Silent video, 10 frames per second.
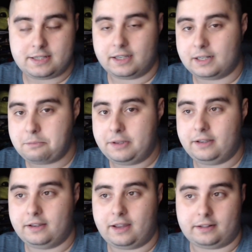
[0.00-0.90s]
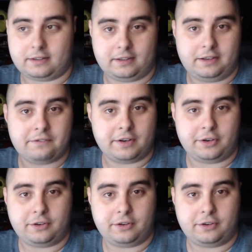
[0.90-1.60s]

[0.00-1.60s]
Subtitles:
he gonna be at an even